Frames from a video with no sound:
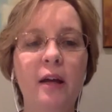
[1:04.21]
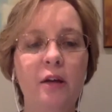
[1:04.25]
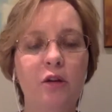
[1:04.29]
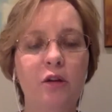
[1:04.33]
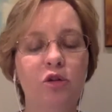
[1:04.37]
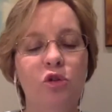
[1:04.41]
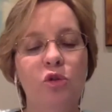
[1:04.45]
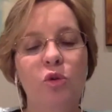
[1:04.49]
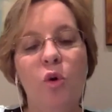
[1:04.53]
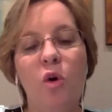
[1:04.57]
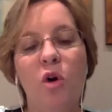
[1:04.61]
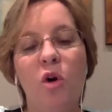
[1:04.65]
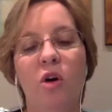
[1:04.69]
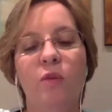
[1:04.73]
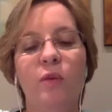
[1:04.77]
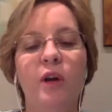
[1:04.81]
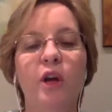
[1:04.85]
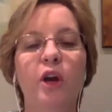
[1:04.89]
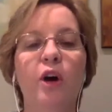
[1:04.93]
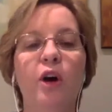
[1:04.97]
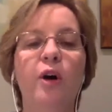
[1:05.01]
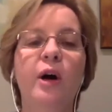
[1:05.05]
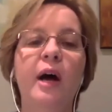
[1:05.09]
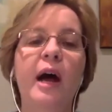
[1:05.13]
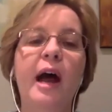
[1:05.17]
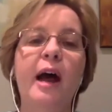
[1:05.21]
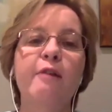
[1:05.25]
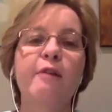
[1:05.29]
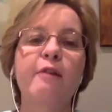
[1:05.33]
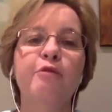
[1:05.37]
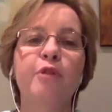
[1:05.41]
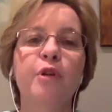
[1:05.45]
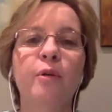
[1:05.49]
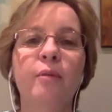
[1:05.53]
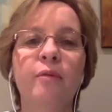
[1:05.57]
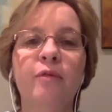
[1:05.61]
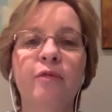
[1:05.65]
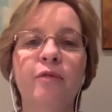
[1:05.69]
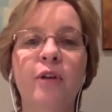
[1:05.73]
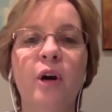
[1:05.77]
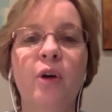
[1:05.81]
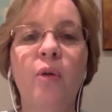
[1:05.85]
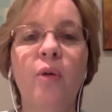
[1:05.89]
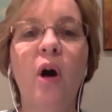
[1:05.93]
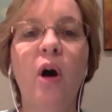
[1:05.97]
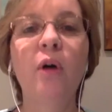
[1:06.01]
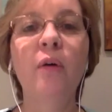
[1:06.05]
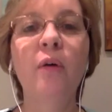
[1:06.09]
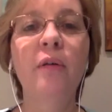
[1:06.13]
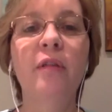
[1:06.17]
Sure, we all have room for
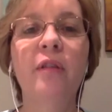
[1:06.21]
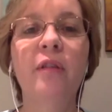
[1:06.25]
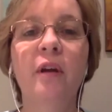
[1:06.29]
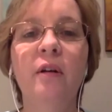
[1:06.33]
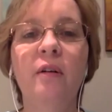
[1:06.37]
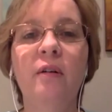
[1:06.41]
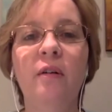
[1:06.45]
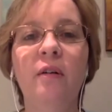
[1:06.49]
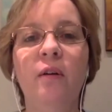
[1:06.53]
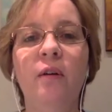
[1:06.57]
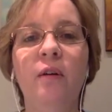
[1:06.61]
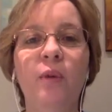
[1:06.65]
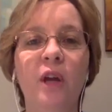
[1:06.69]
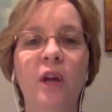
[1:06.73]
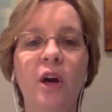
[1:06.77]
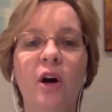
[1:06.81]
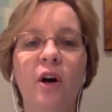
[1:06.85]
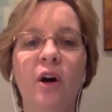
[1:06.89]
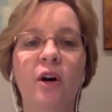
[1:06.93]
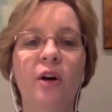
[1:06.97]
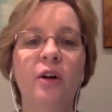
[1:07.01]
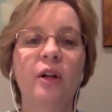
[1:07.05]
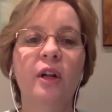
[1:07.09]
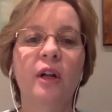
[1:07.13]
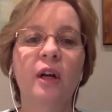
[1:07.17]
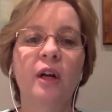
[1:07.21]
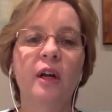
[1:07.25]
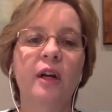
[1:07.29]
growth and we all,